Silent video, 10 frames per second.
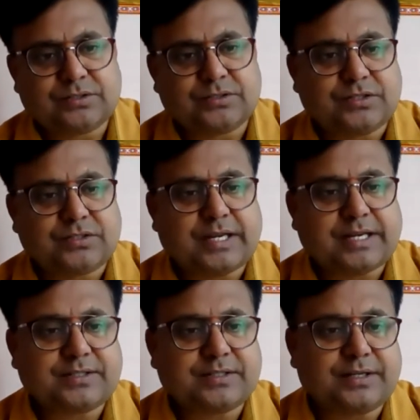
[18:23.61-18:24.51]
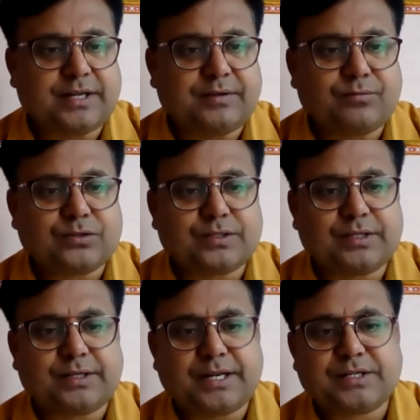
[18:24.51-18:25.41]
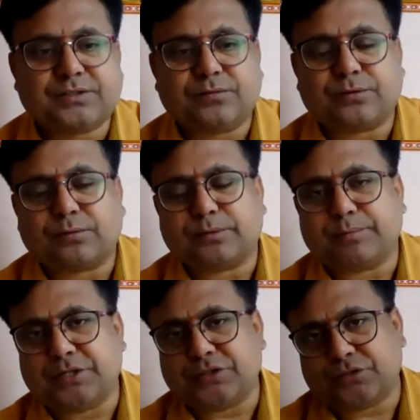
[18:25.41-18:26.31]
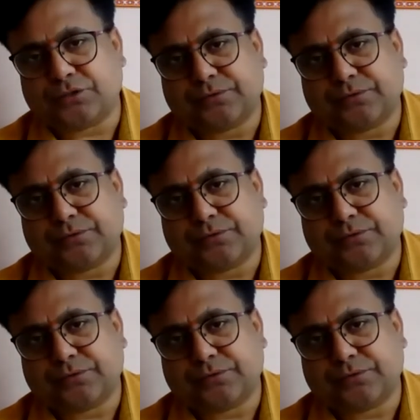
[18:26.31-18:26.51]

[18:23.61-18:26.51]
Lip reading: just as her name was erased from the beach.